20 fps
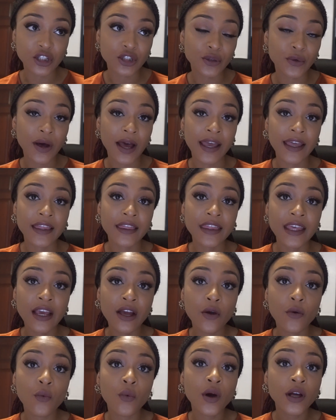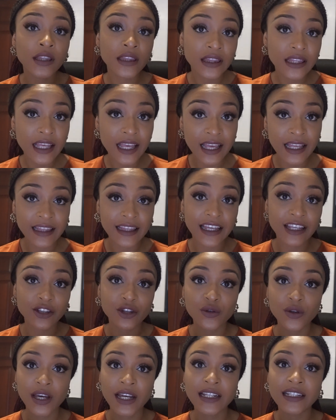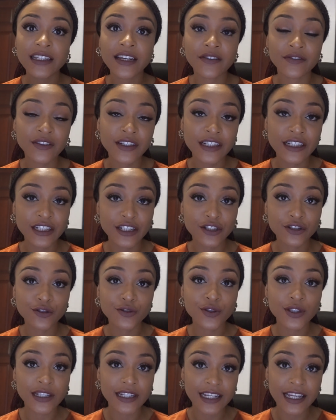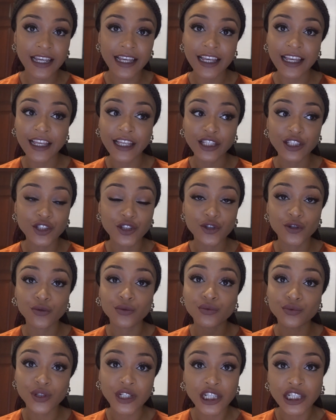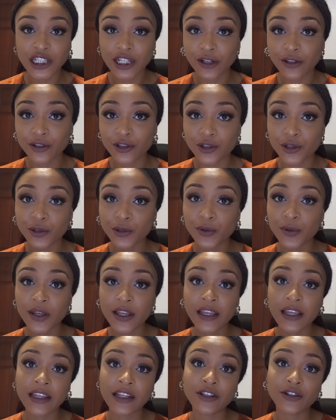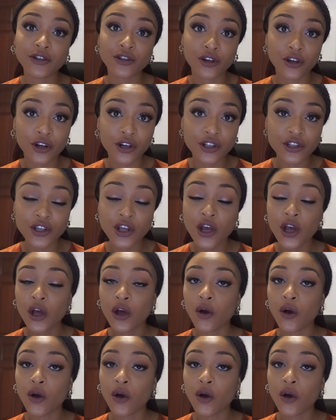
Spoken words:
So I think one thing that you can definitely do today is to reach out to a nurse